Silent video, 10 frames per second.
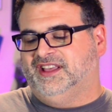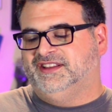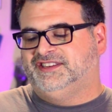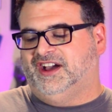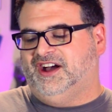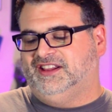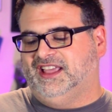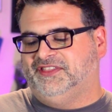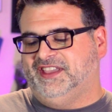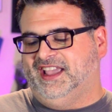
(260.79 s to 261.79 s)
The doll
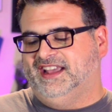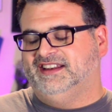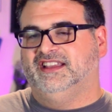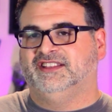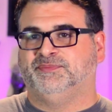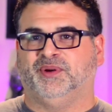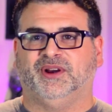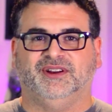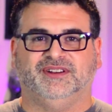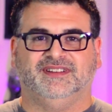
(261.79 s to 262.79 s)
at the end is
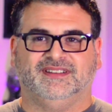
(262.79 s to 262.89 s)
burned.